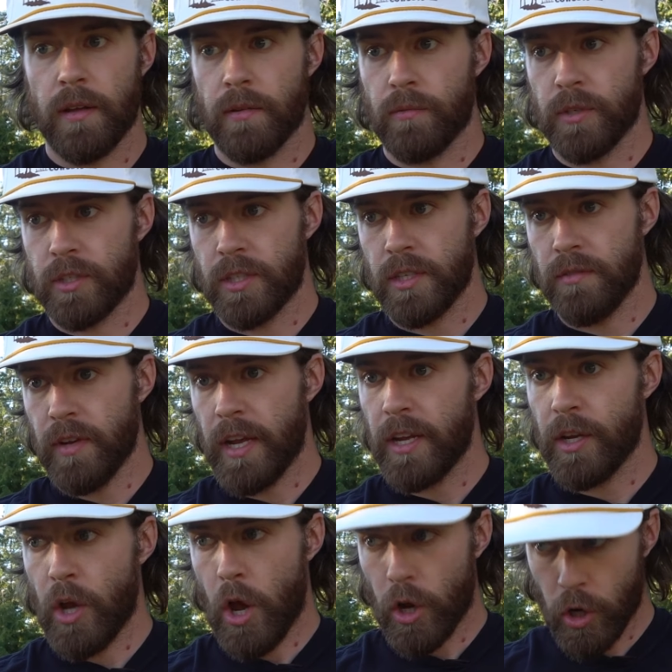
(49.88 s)
receive
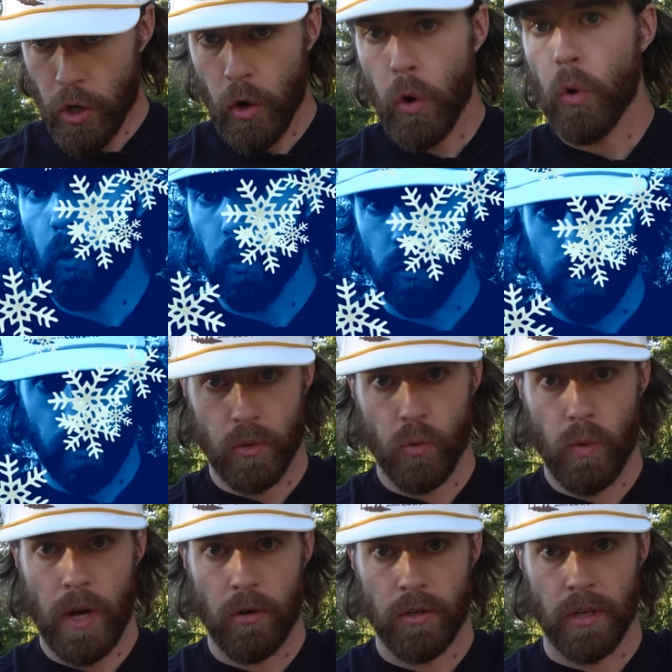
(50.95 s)
a cold
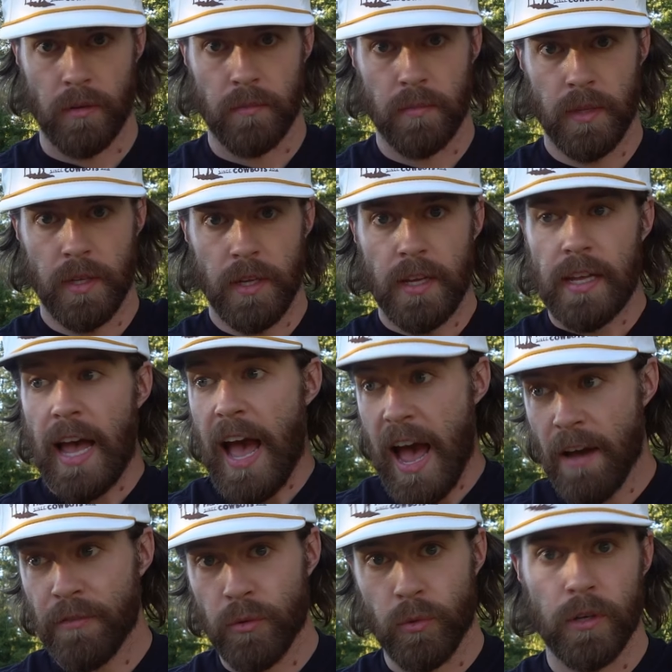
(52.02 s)
welcome.
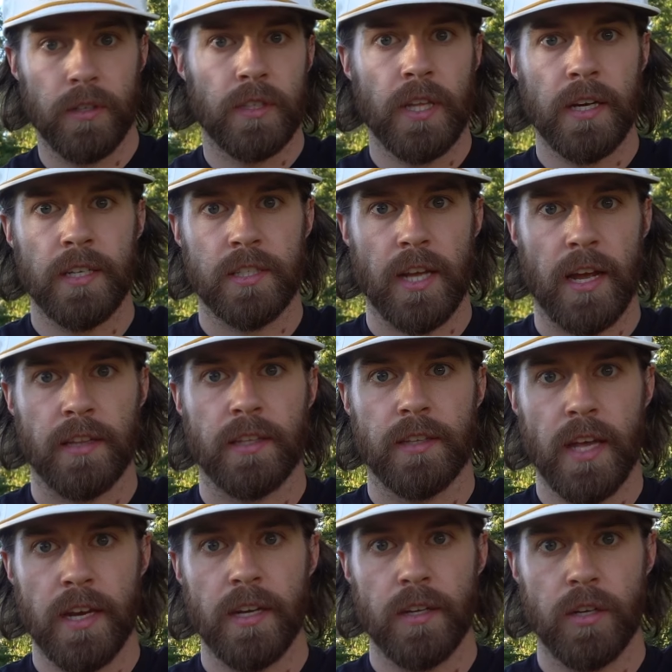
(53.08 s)
Afterward, they decide that
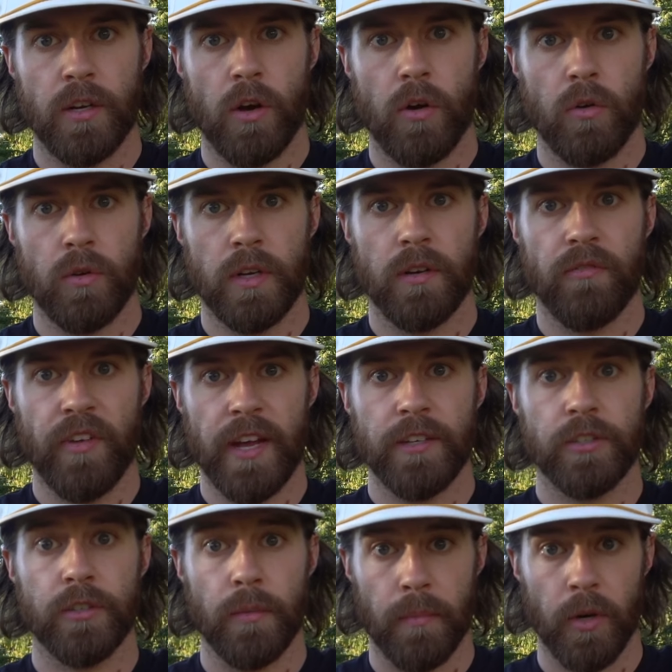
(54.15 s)
they need to go and
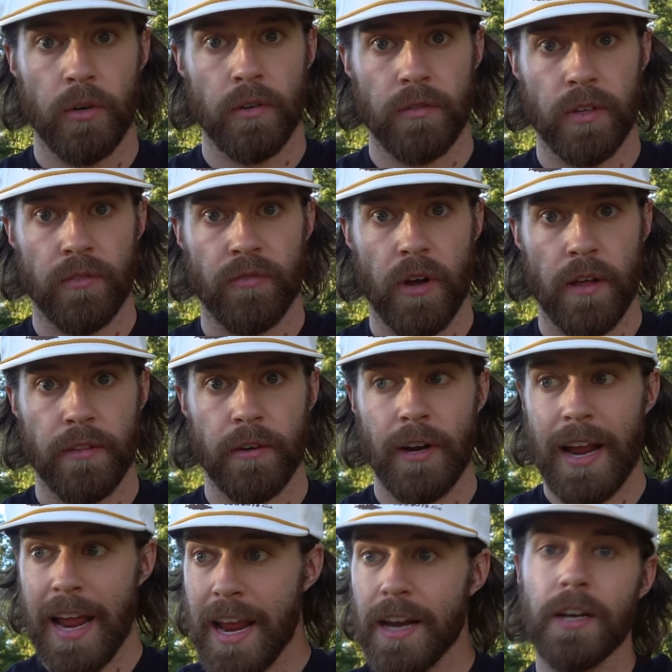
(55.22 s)
avenge the murder of their father
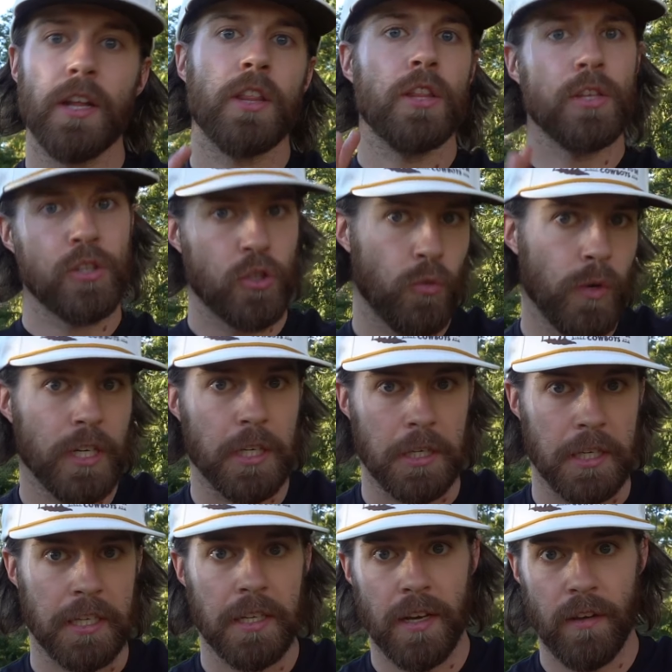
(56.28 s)
and the
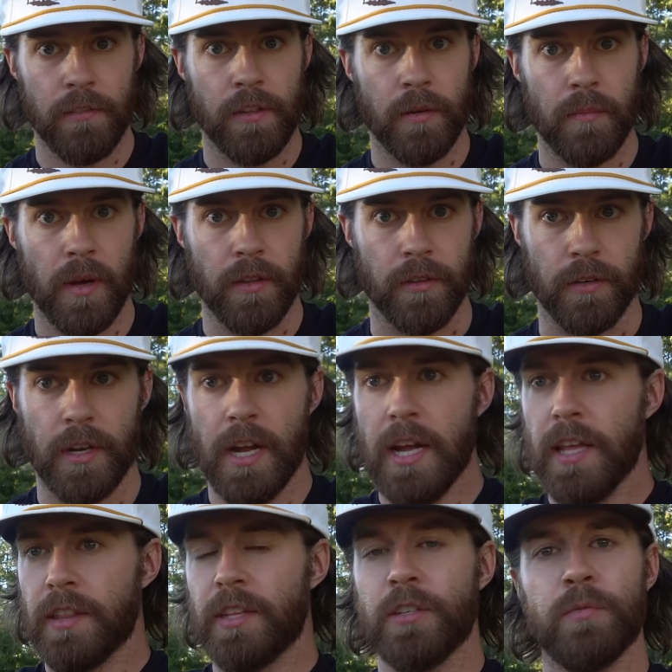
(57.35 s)
swindling of their mother.
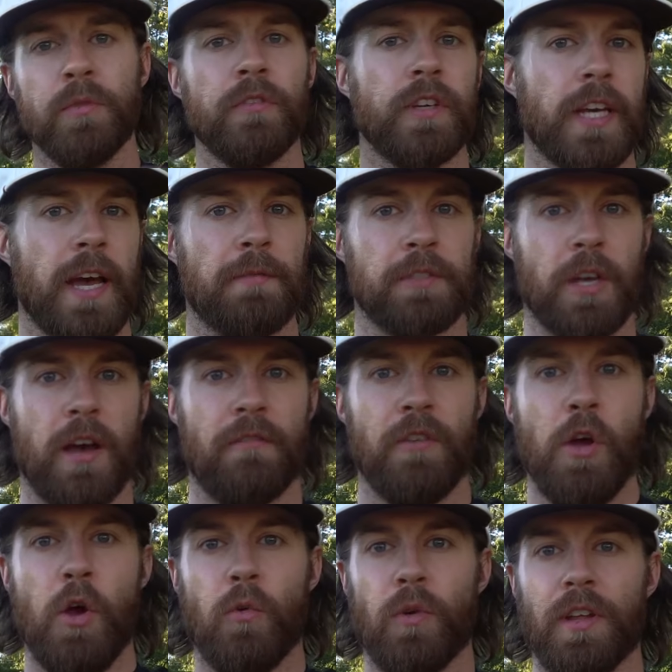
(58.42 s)
This movie caps off
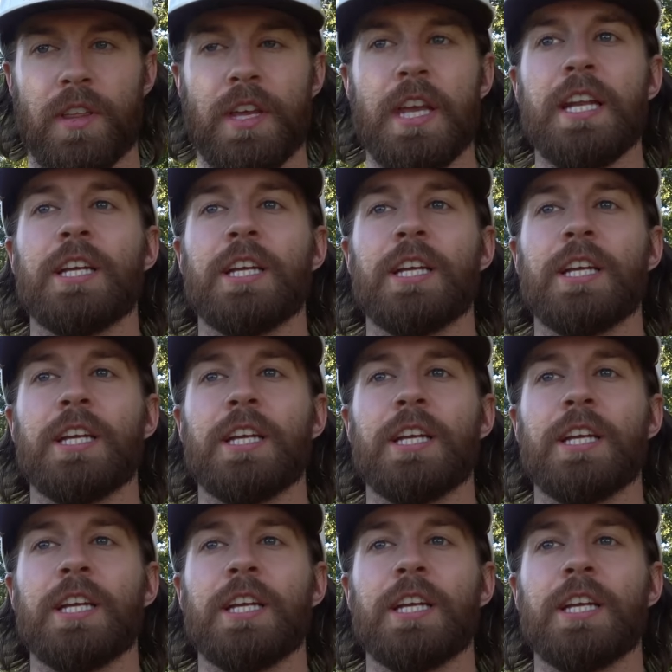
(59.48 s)
with an